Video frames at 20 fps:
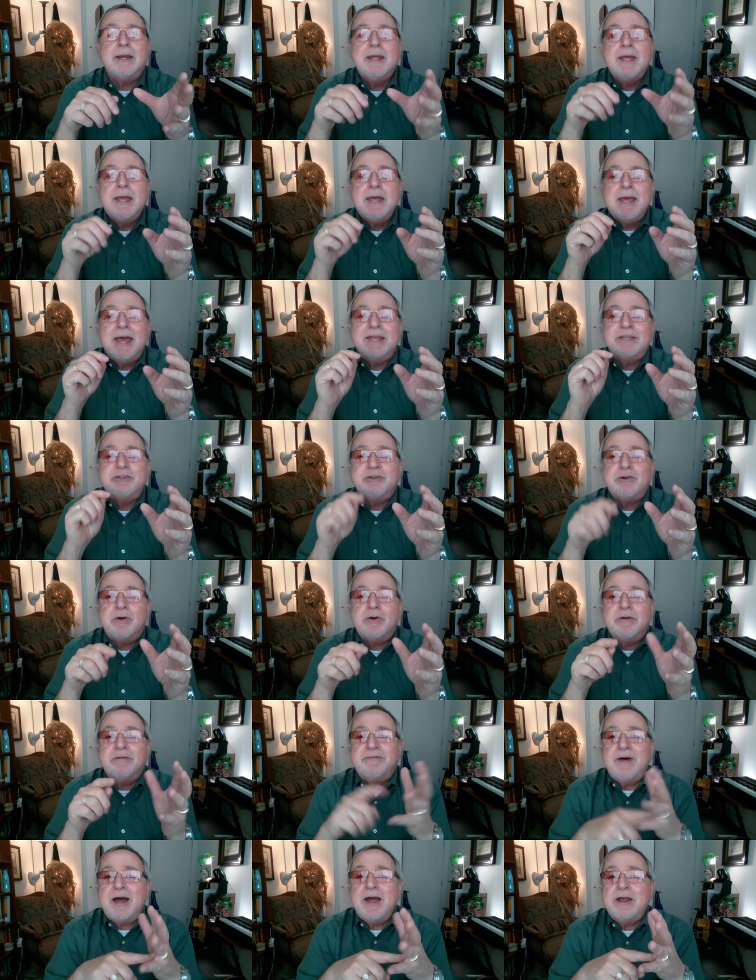and started
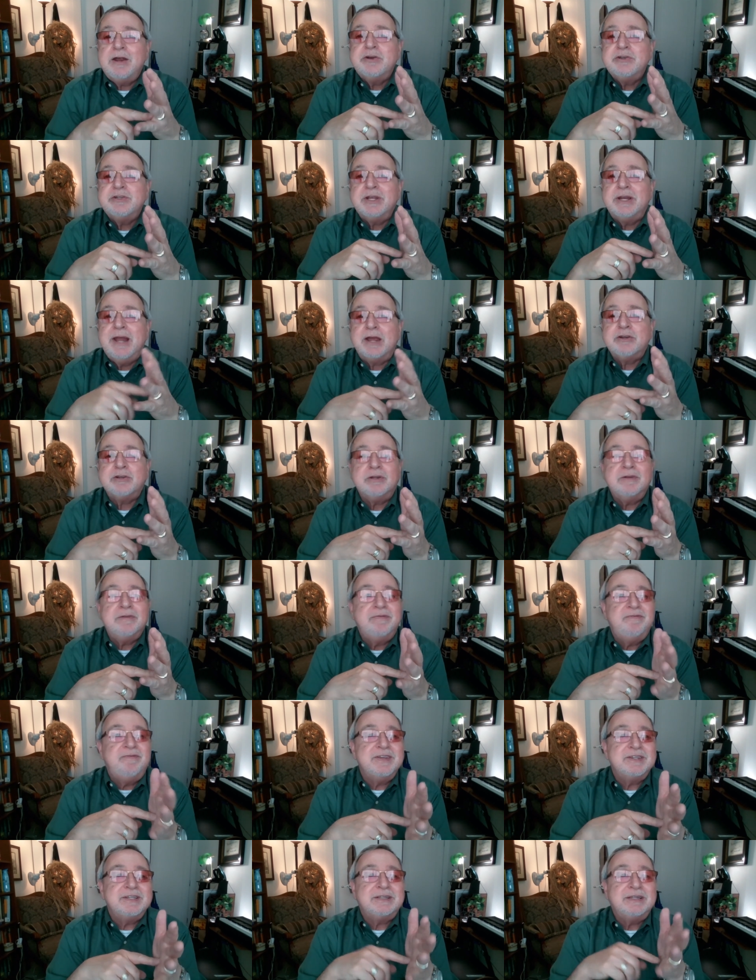fires and actually
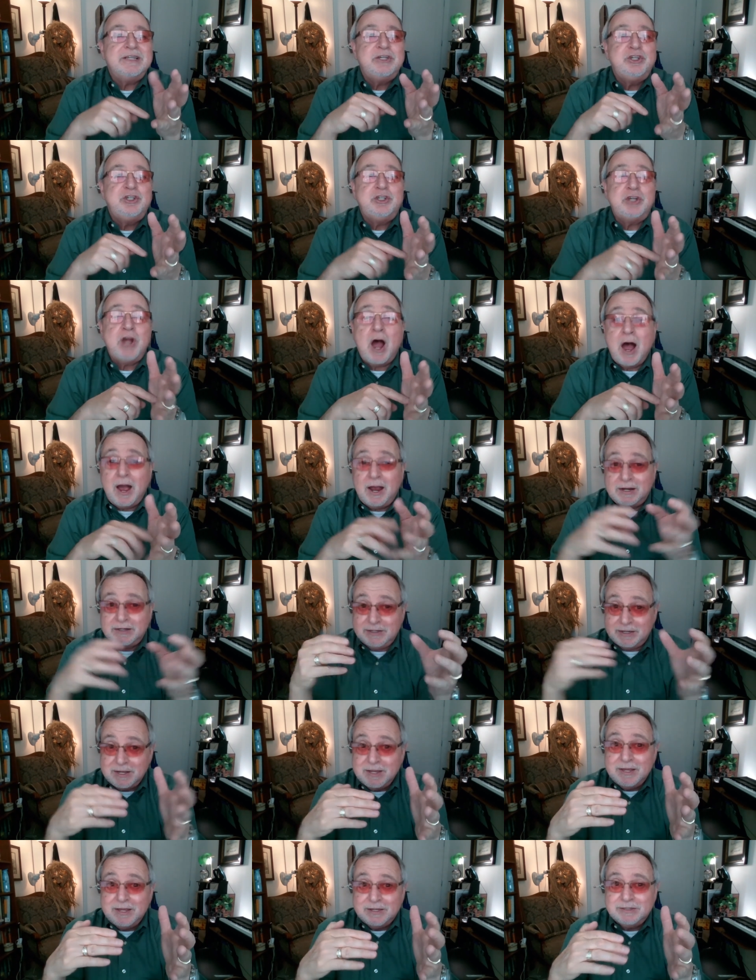physically shocked
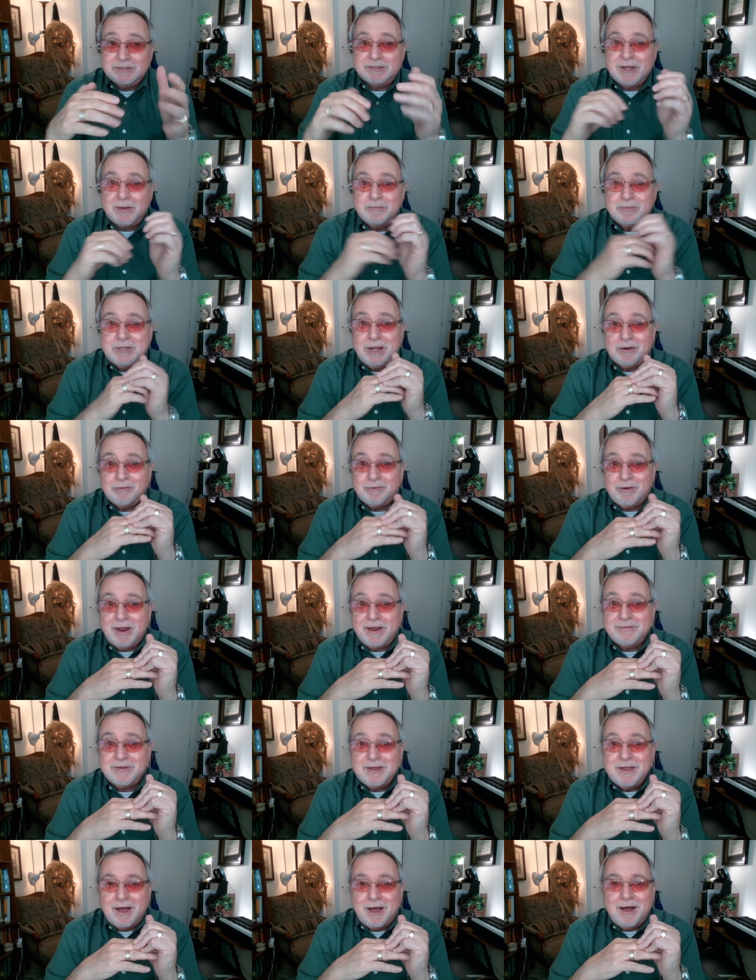some telegraph
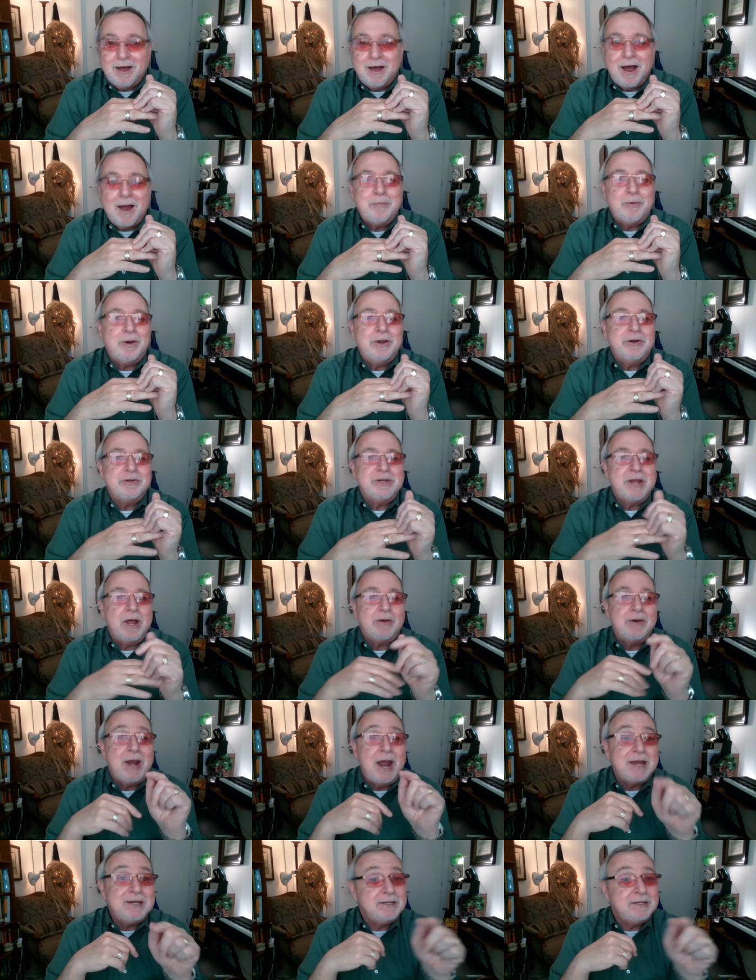operators. Now, in
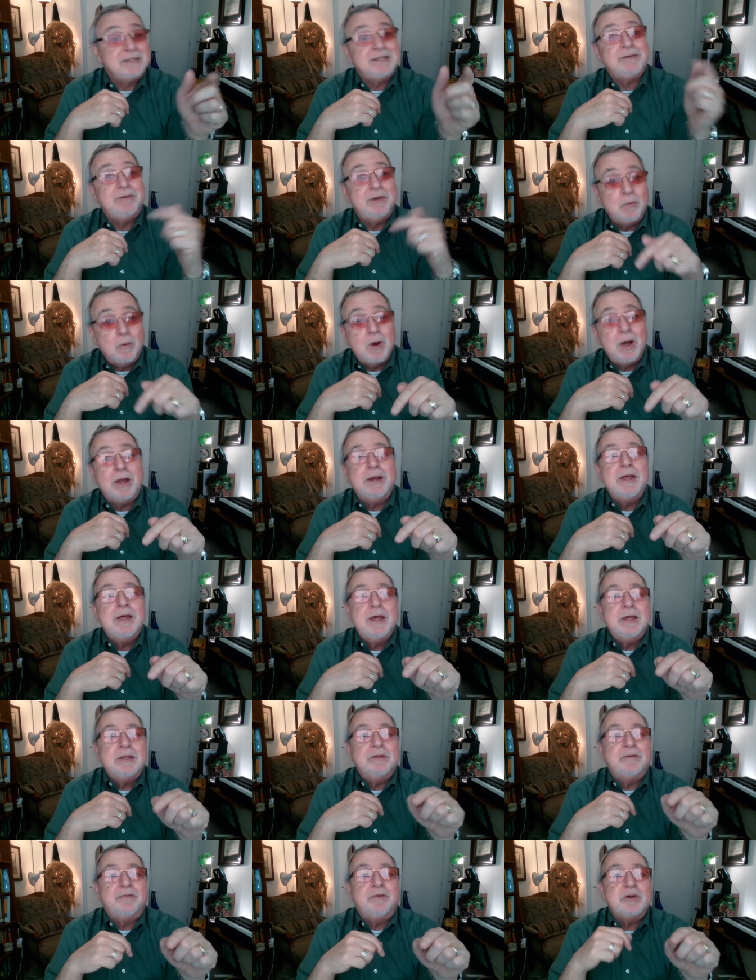1971, the
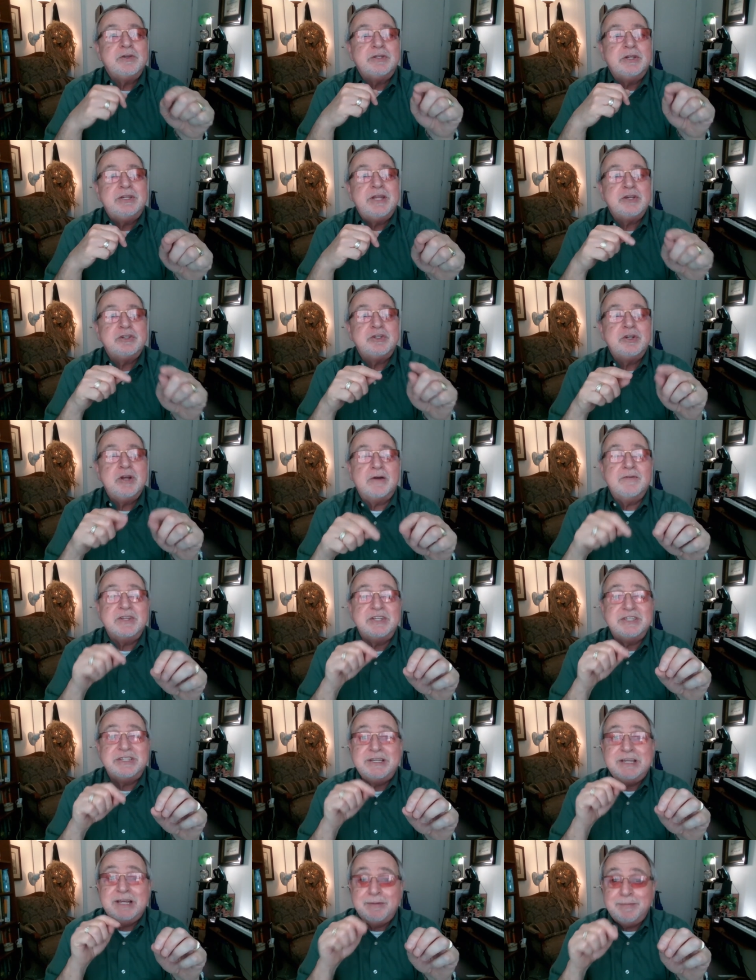first detection of a
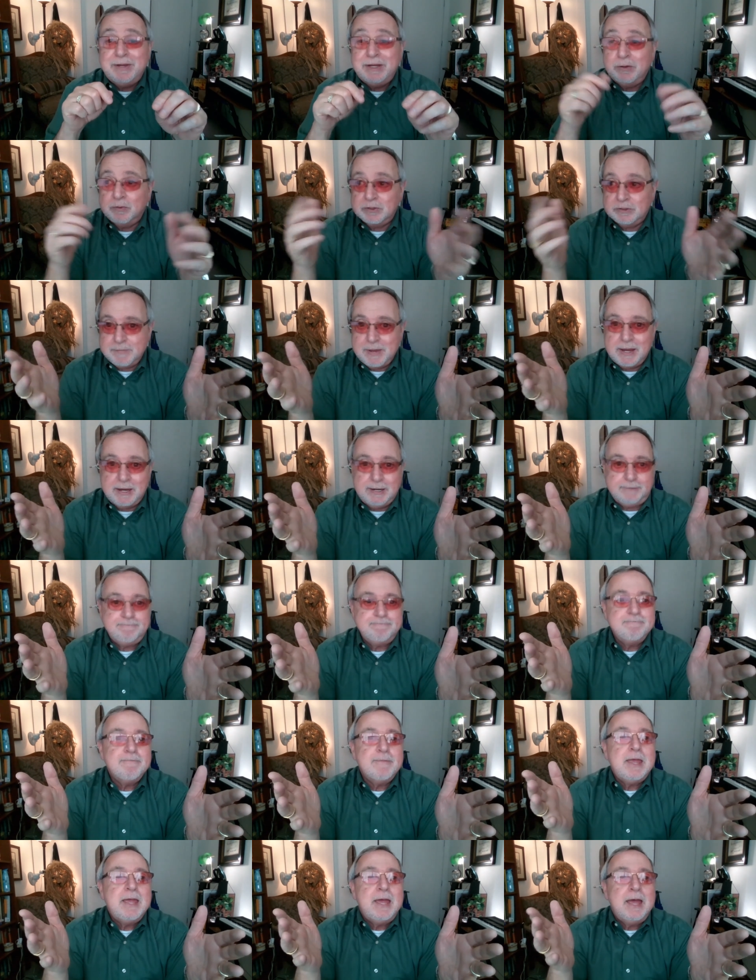CME was made.
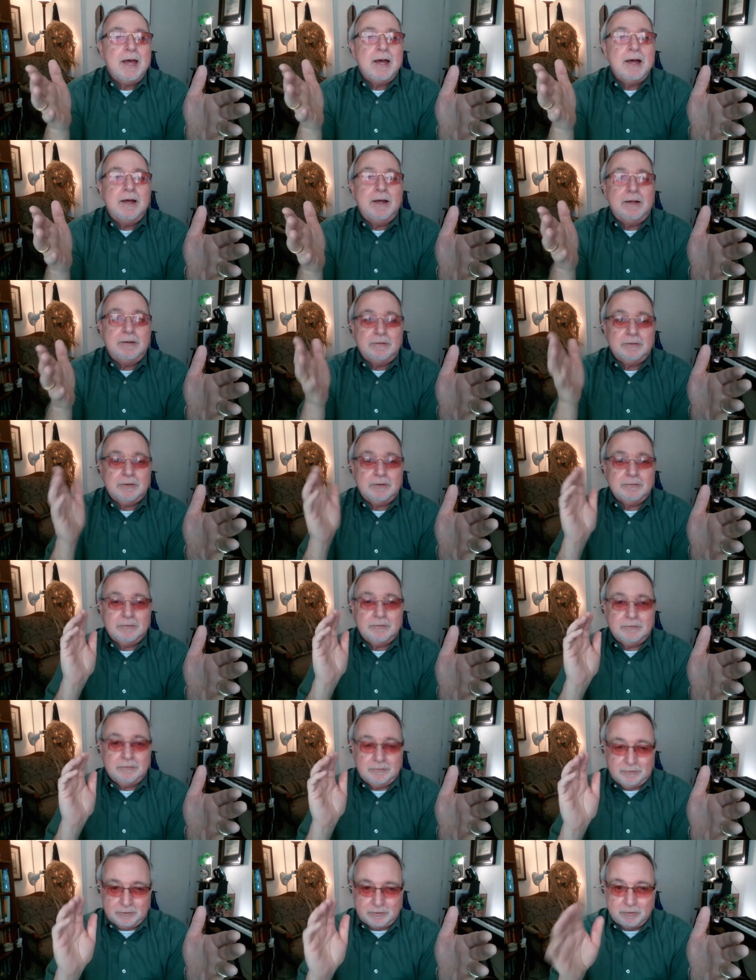
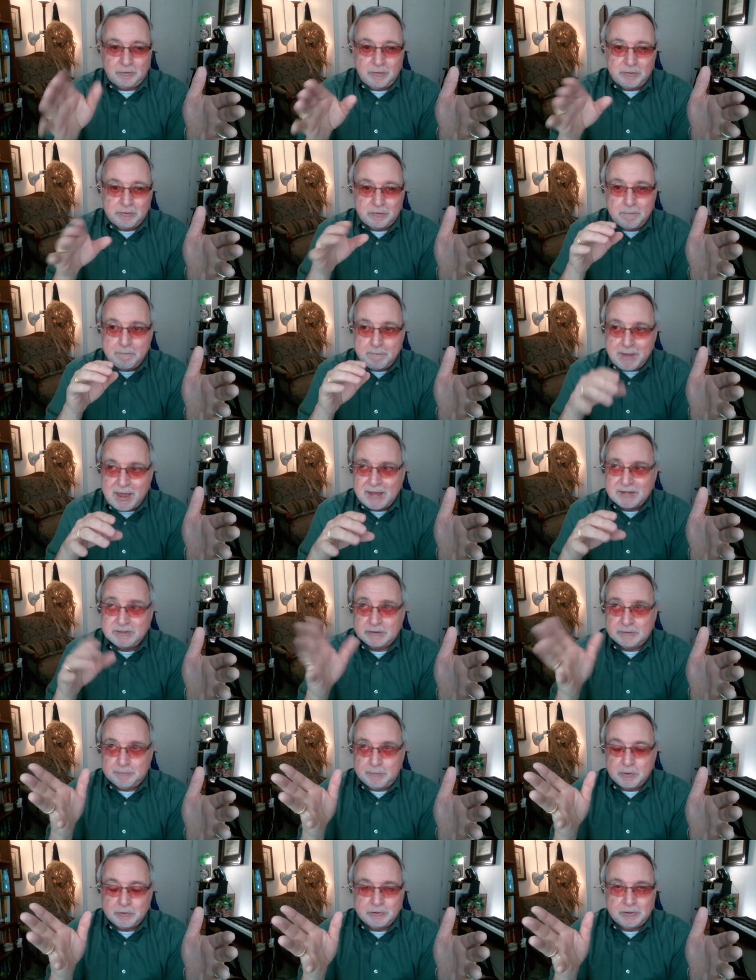Coronal mass
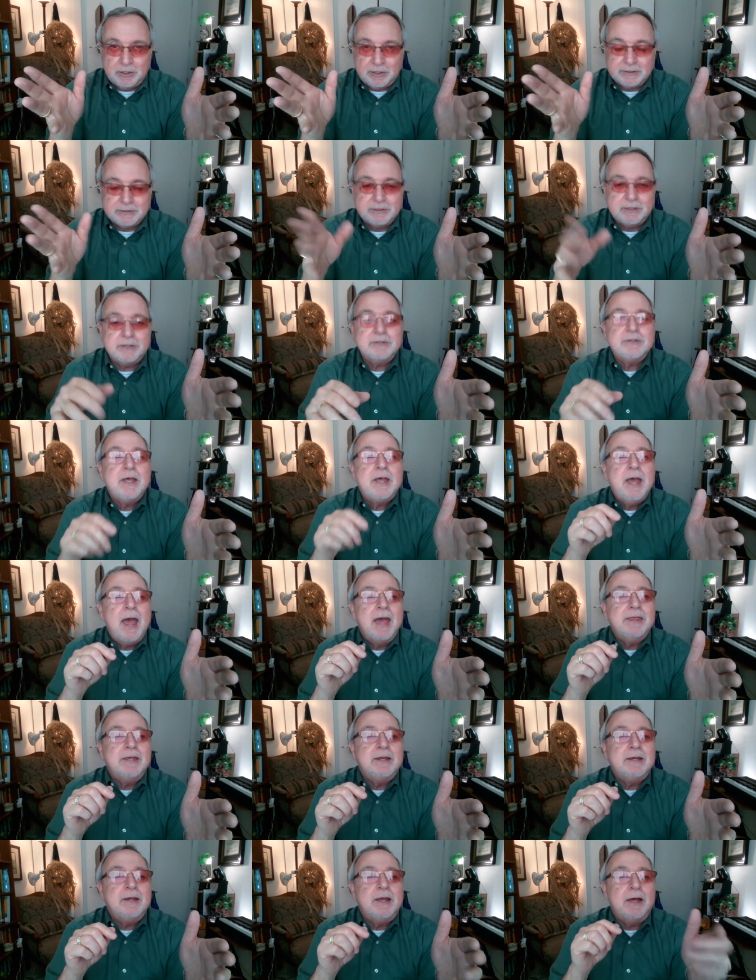explosion, I guess it is. And then
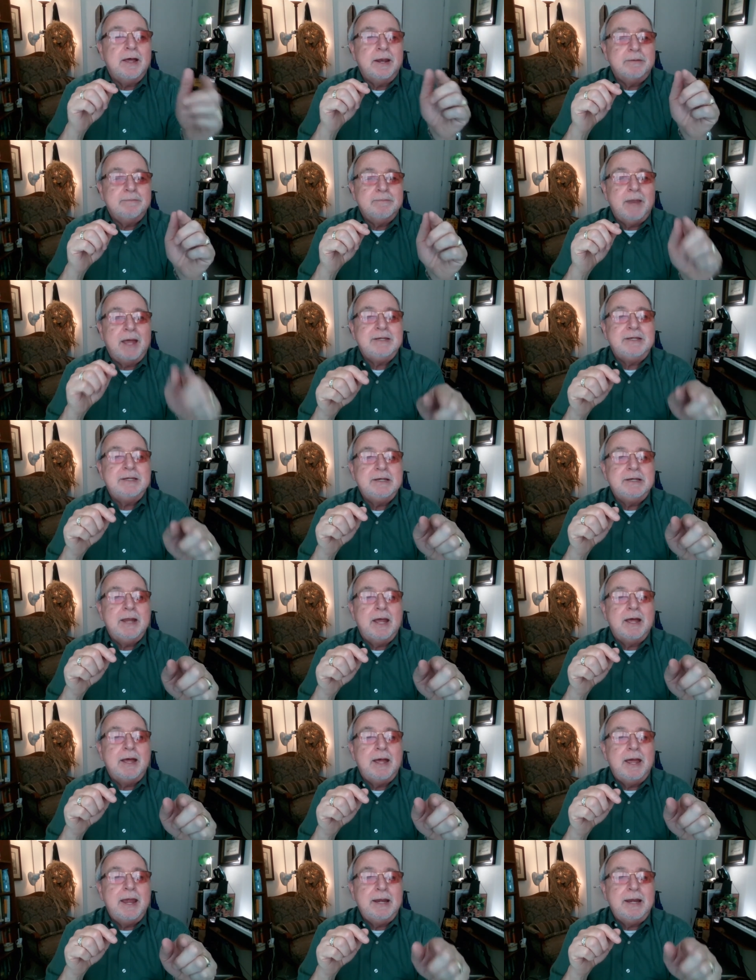
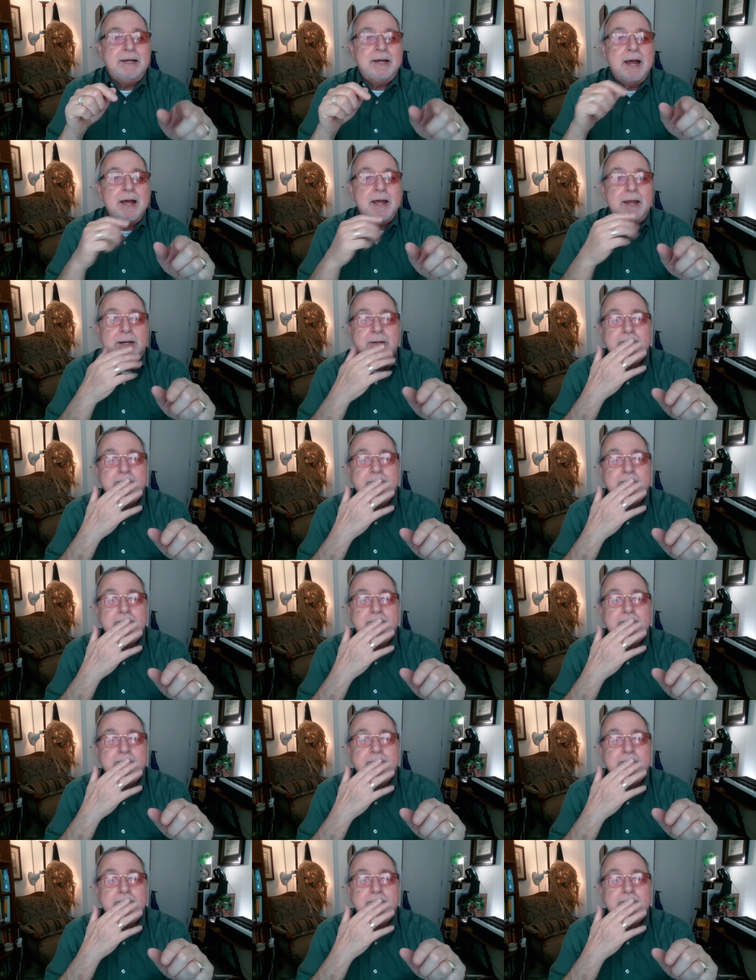1989,